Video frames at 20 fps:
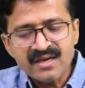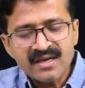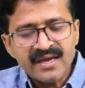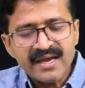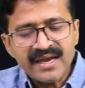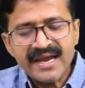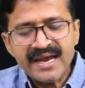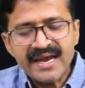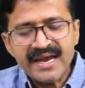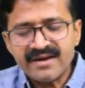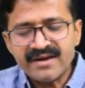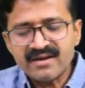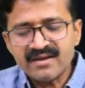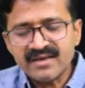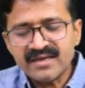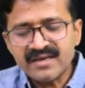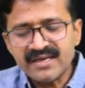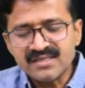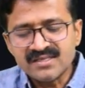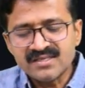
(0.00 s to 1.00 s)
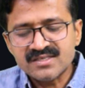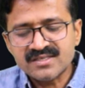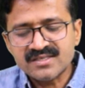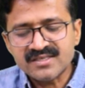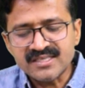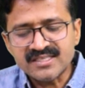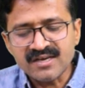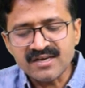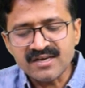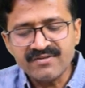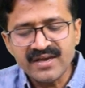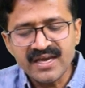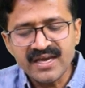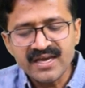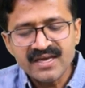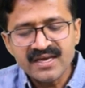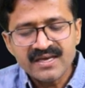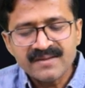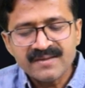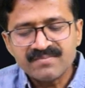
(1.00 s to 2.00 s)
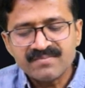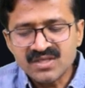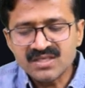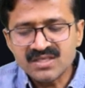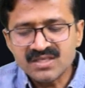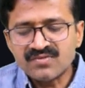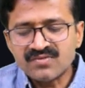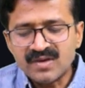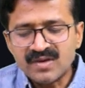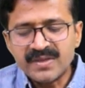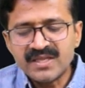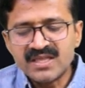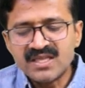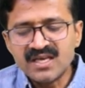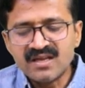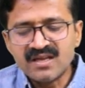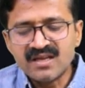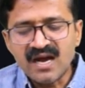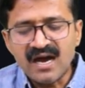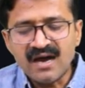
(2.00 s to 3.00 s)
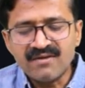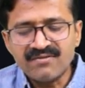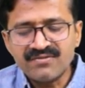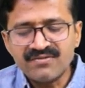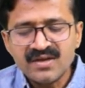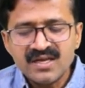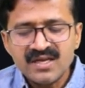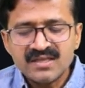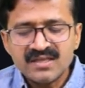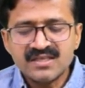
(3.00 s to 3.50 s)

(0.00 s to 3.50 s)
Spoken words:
and in such a way this will be the graph,